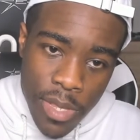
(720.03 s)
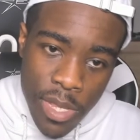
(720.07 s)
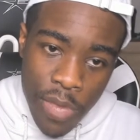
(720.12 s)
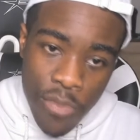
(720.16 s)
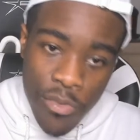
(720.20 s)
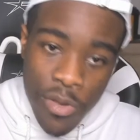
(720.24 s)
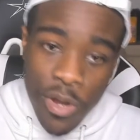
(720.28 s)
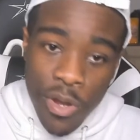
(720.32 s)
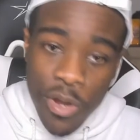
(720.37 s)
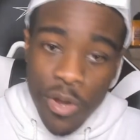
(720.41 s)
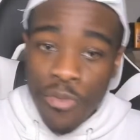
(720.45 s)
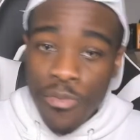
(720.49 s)
I
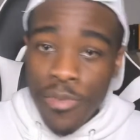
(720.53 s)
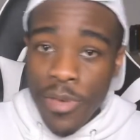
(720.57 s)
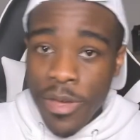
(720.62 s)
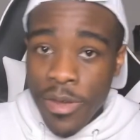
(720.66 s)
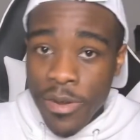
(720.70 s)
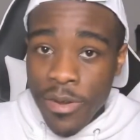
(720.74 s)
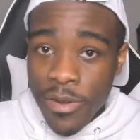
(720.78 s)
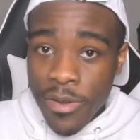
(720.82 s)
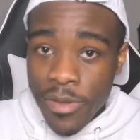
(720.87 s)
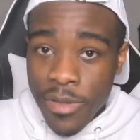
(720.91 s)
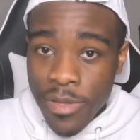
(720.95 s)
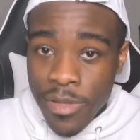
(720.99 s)
want to do
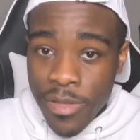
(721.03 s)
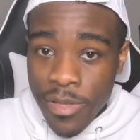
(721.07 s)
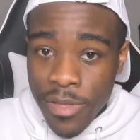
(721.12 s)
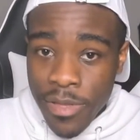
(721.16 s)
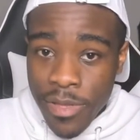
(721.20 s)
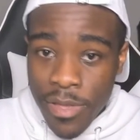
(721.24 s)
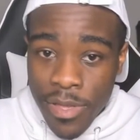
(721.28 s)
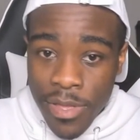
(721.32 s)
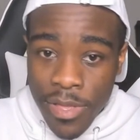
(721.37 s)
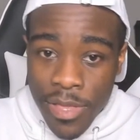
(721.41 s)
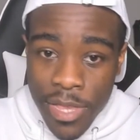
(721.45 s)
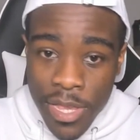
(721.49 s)
better.
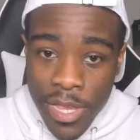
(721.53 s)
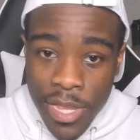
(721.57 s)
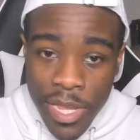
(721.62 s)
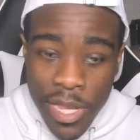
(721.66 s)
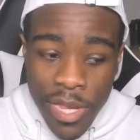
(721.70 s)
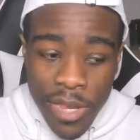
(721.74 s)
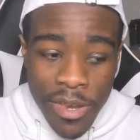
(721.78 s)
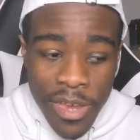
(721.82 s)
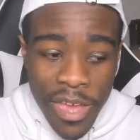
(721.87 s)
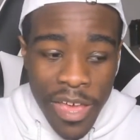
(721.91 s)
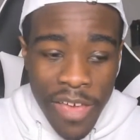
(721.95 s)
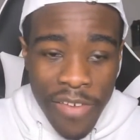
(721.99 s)
This
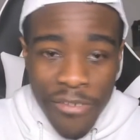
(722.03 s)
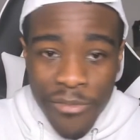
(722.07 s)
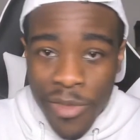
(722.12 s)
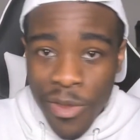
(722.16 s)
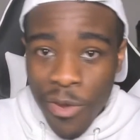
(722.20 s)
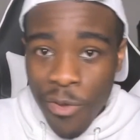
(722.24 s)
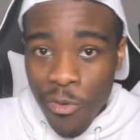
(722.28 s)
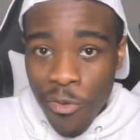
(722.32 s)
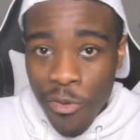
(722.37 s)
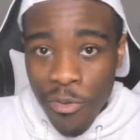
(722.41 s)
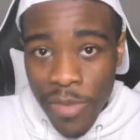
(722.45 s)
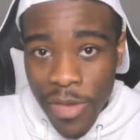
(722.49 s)
year I haven't been
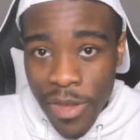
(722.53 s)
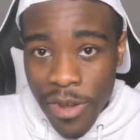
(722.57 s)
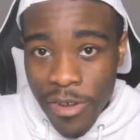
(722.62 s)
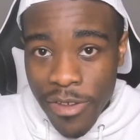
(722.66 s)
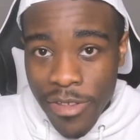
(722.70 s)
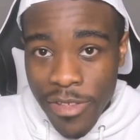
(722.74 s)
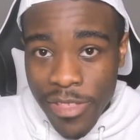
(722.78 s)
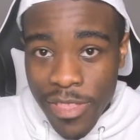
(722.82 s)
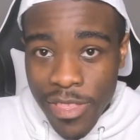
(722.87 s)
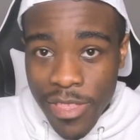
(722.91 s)
doing better.